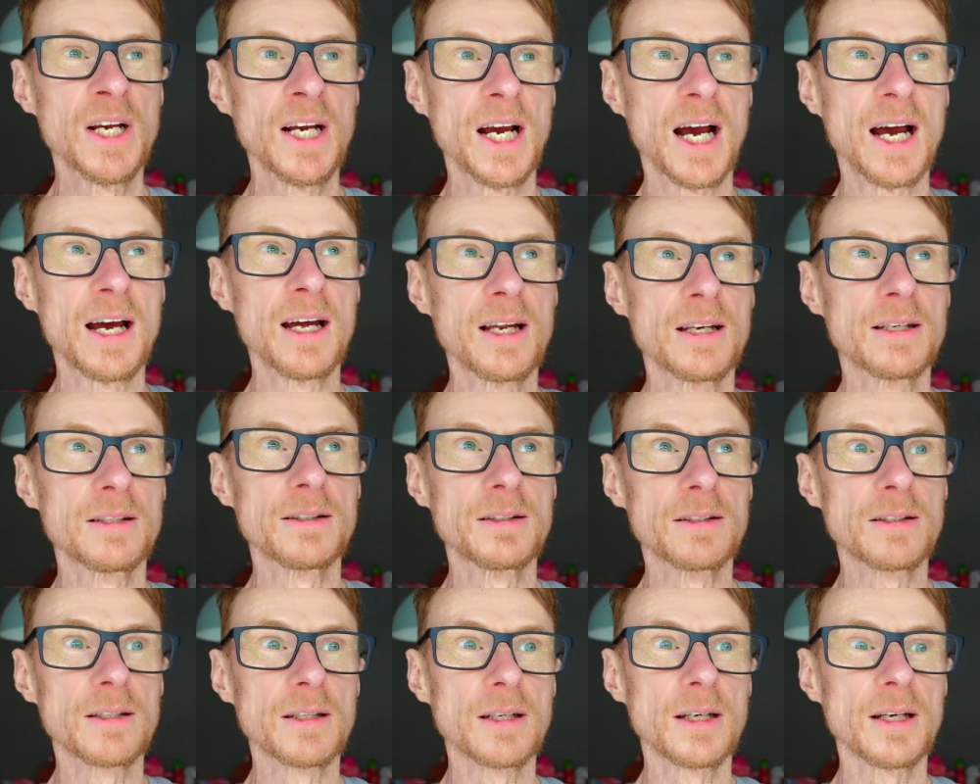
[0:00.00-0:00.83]

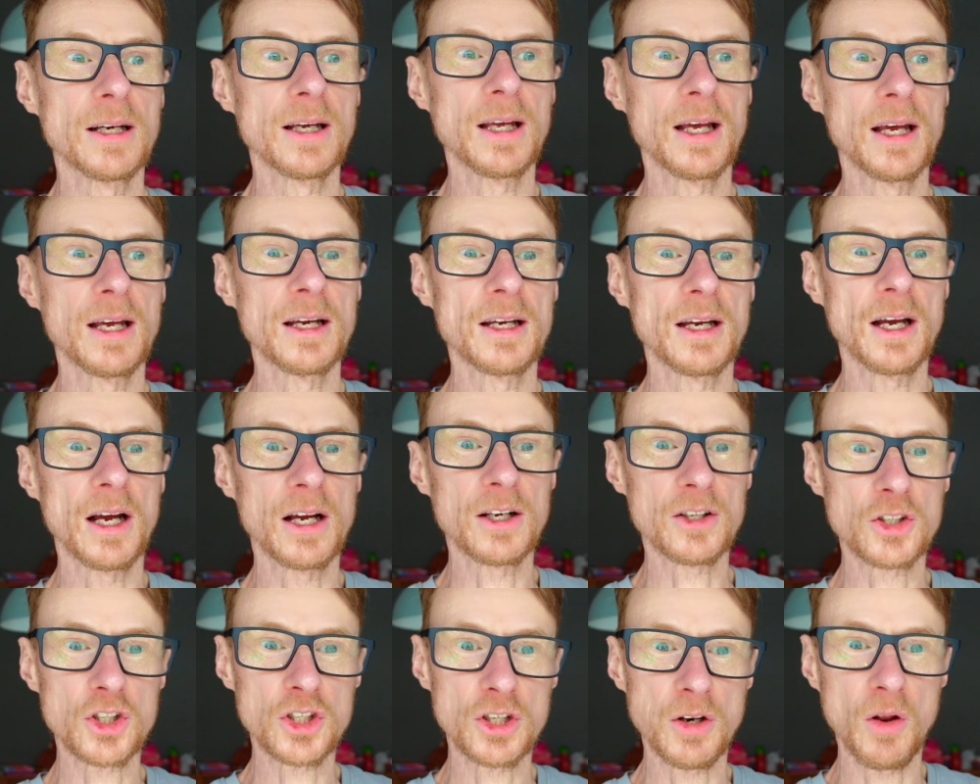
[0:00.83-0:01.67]
And
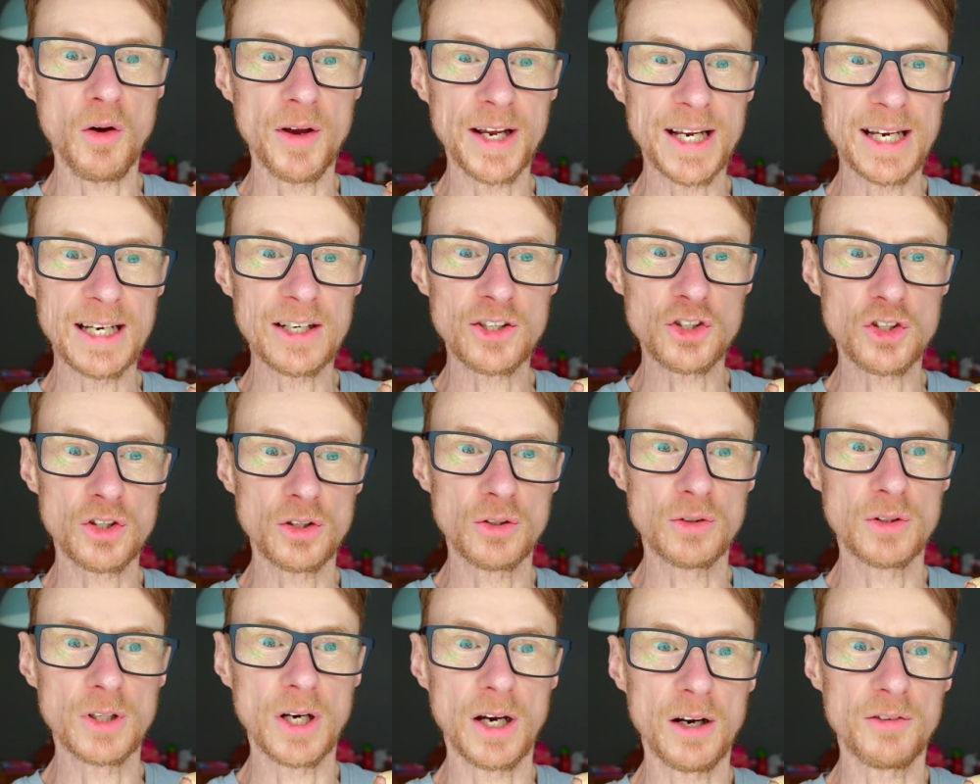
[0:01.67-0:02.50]
a slight
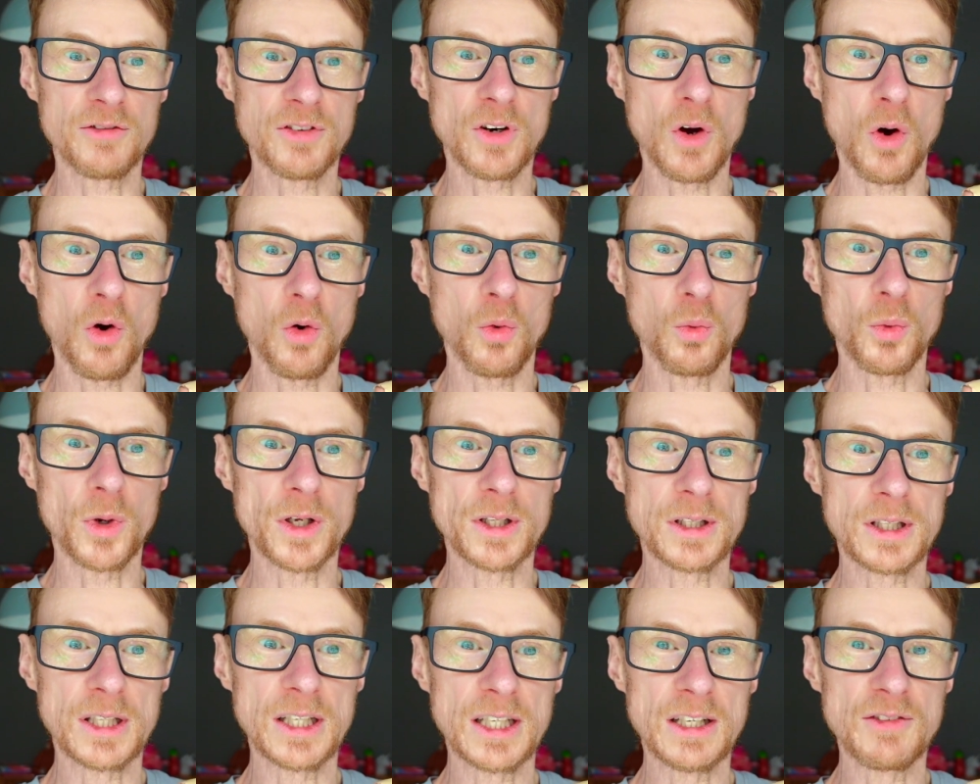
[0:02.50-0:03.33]
issue that I've got
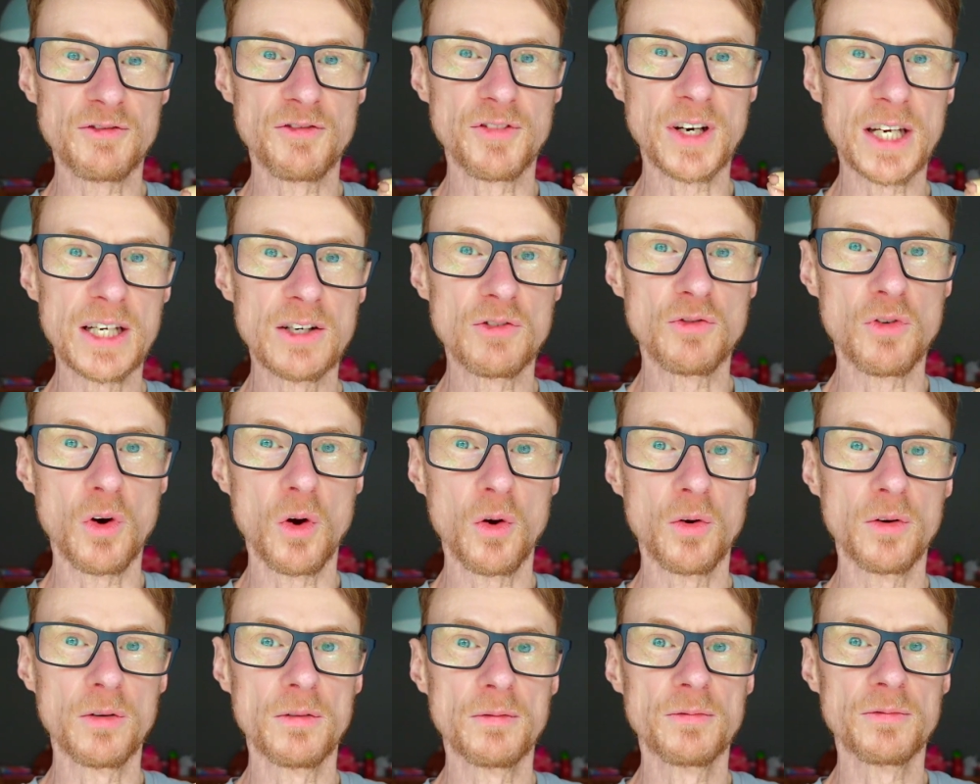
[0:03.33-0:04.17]
with the
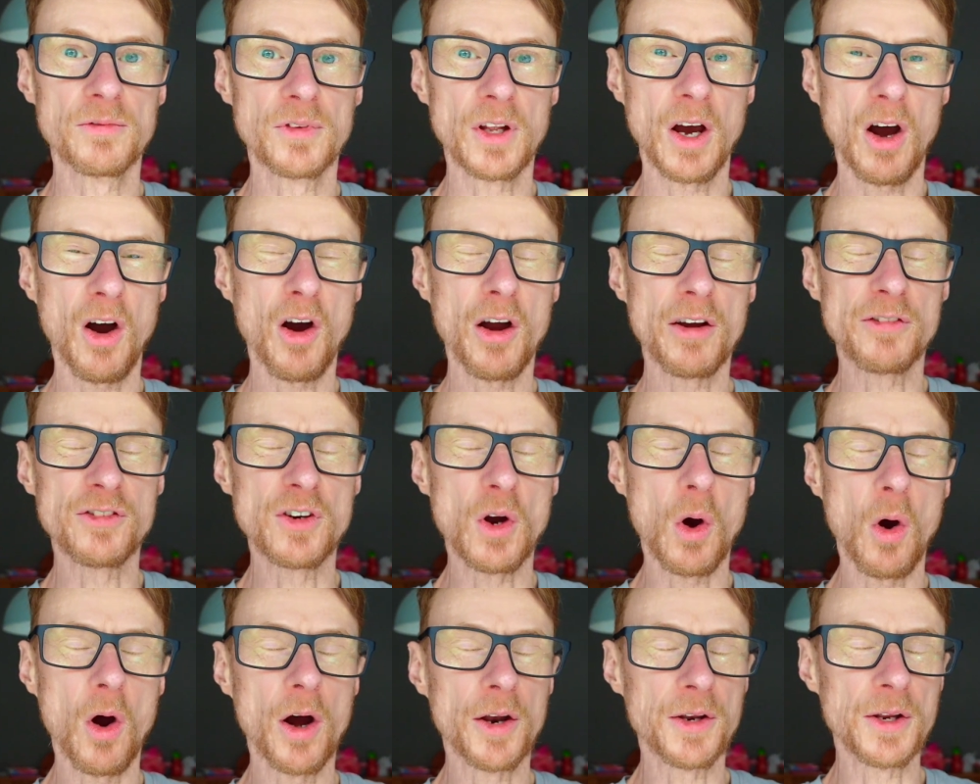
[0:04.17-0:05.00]
V-Run that I've
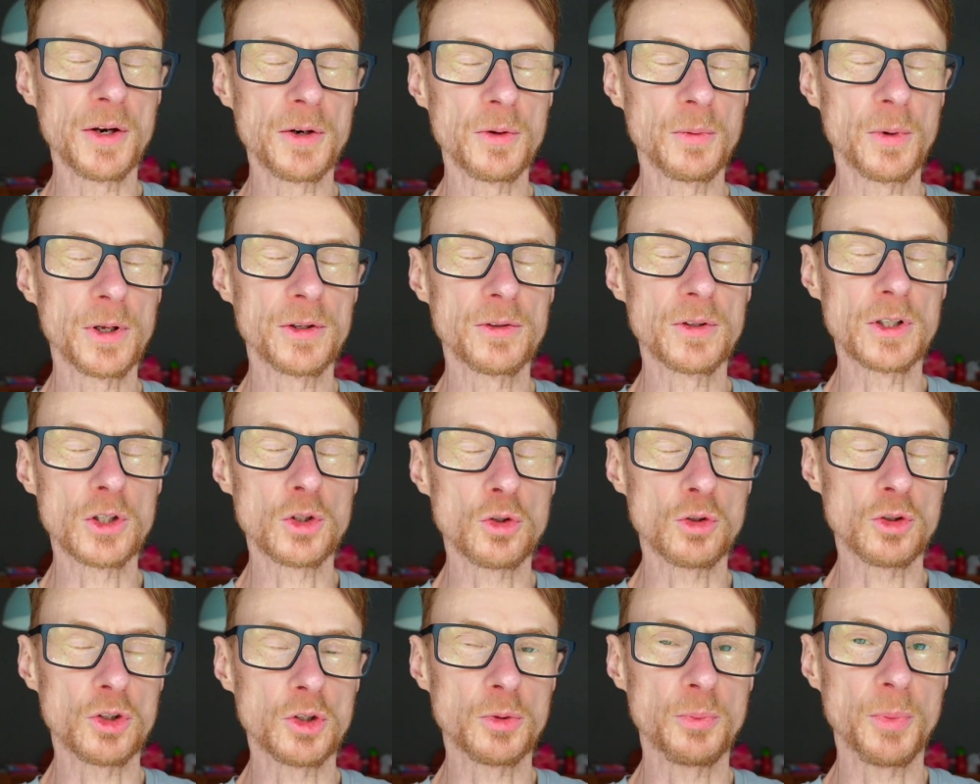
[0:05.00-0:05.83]
got, I don't know whether it's
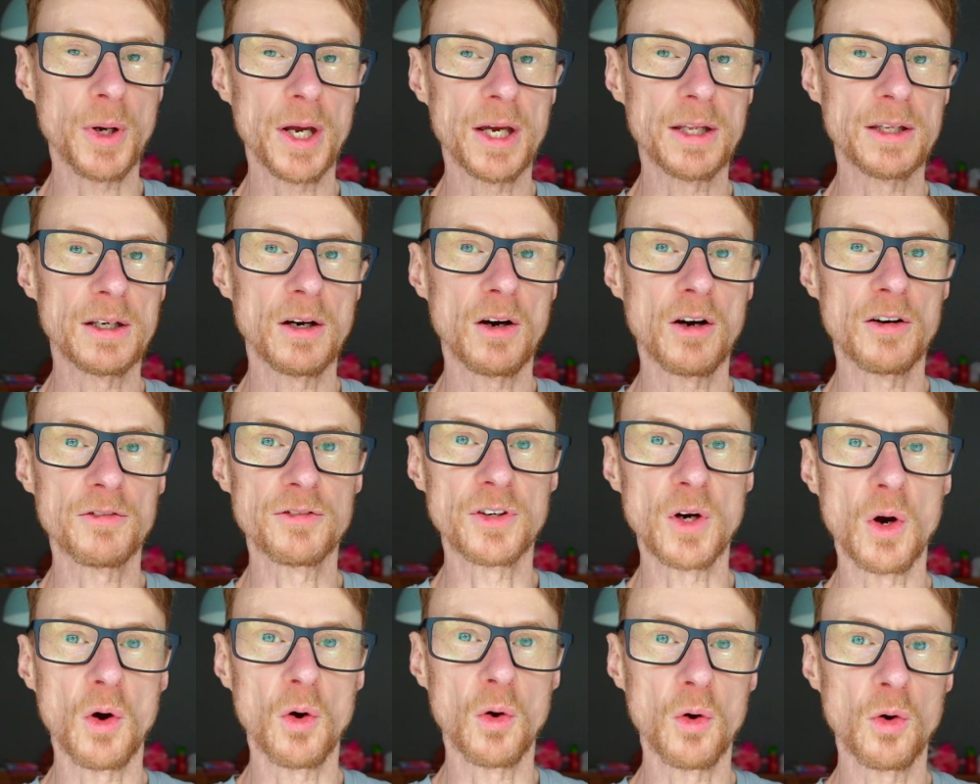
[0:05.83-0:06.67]
just the pair that I've
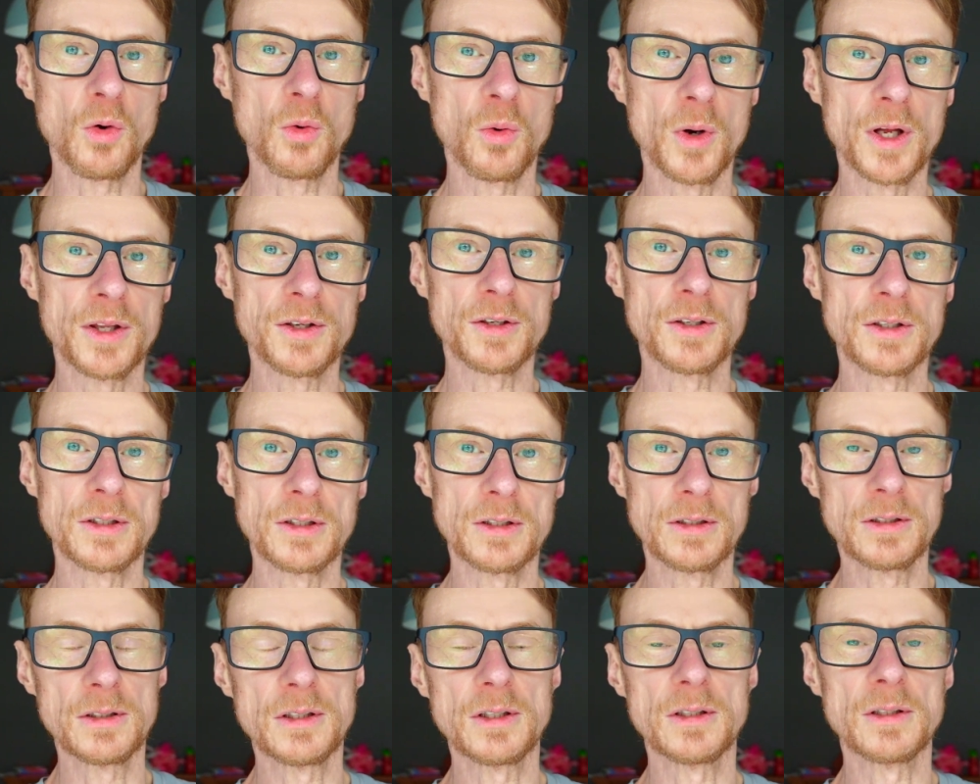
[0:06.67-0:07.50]
got or whether,
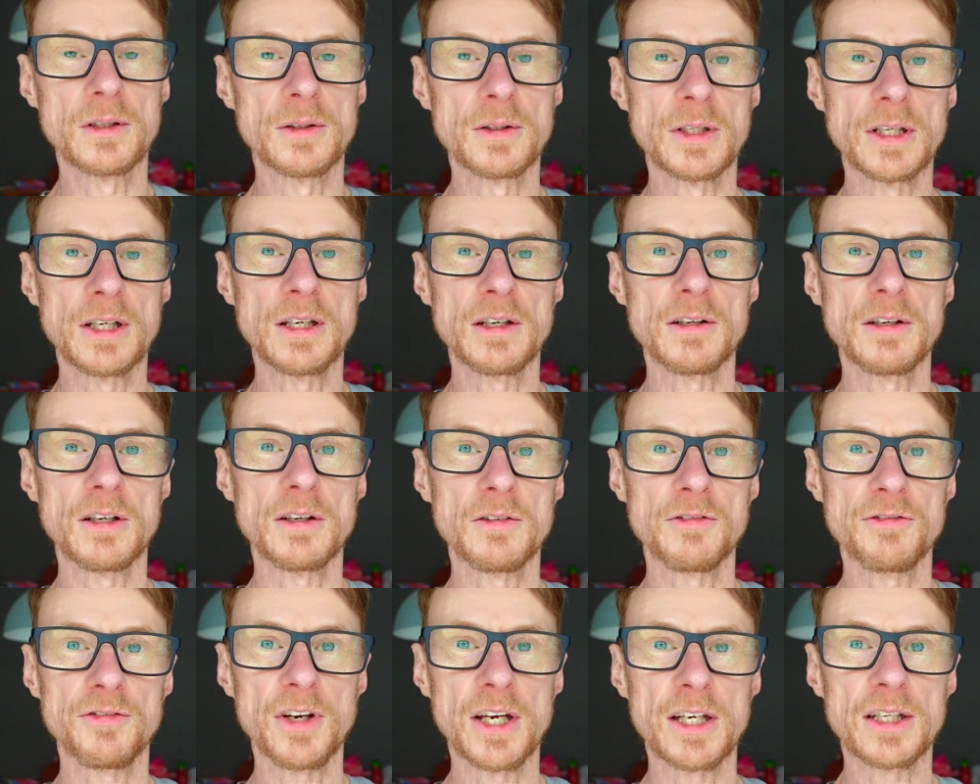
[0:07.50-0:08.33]
you know, it
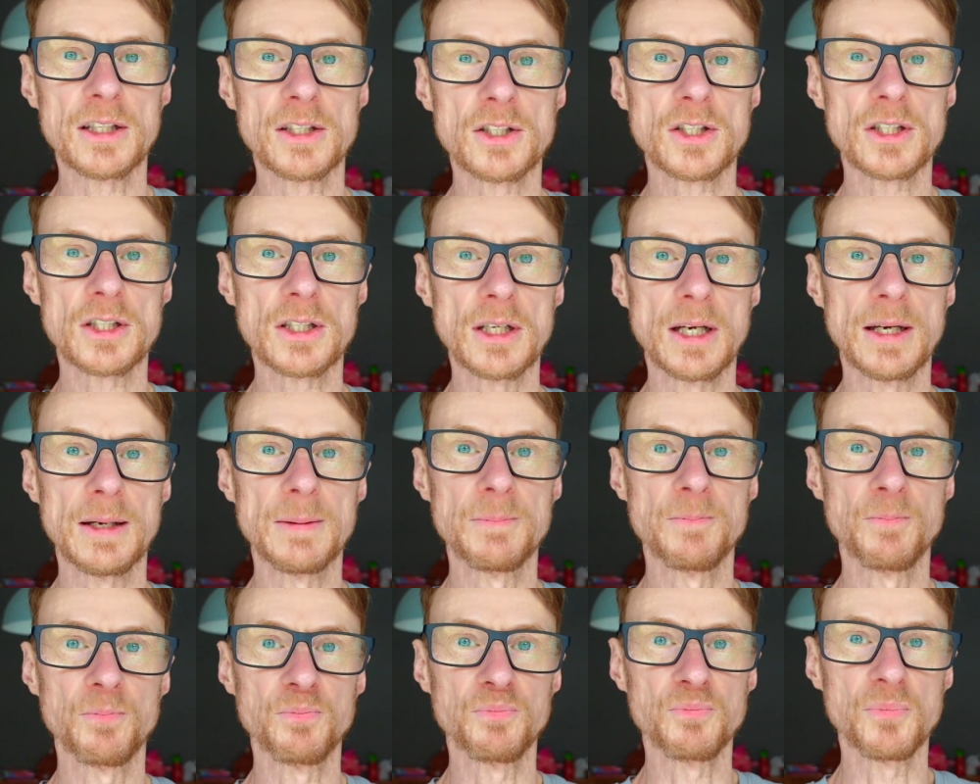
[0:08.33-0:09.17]
affects
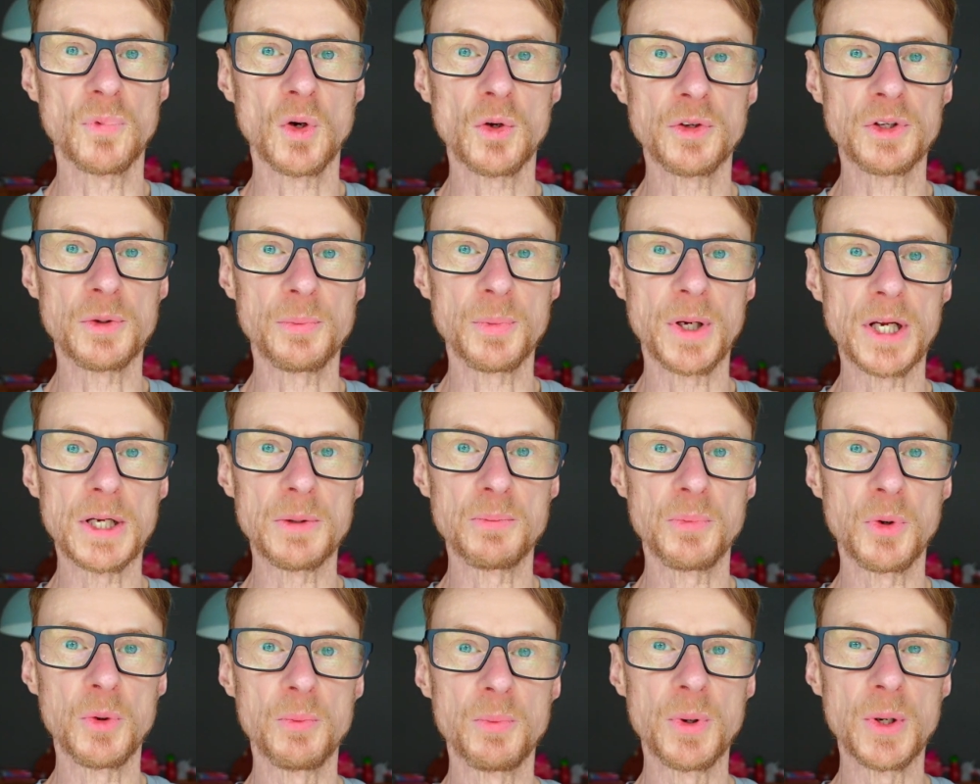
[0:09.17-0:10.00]
other
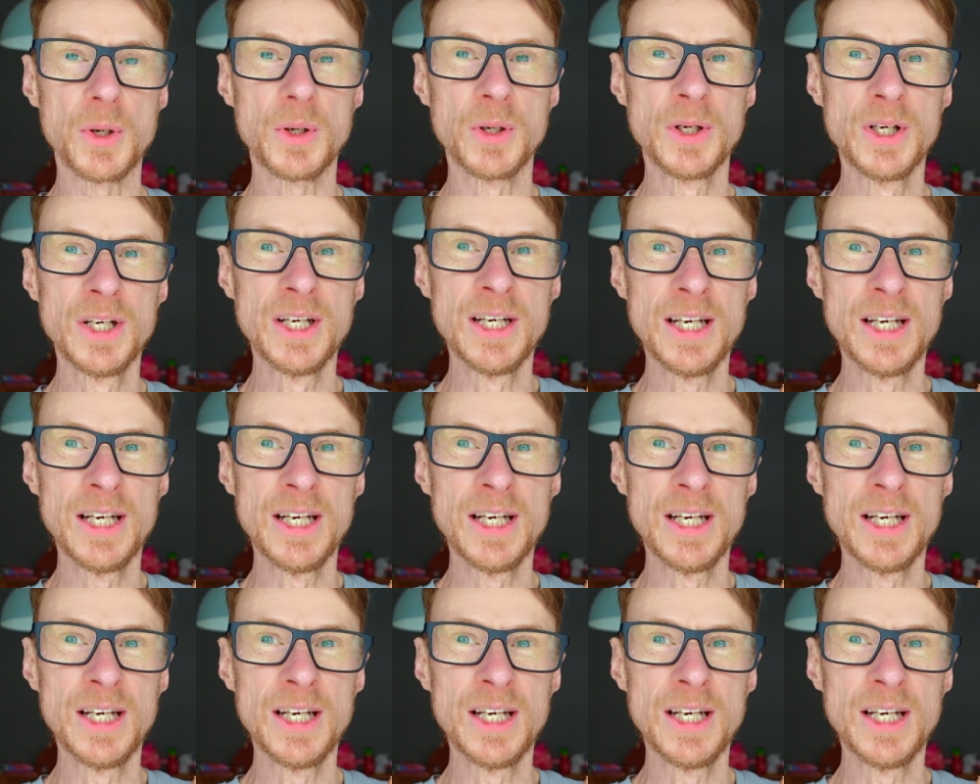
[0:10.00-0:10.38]
people, but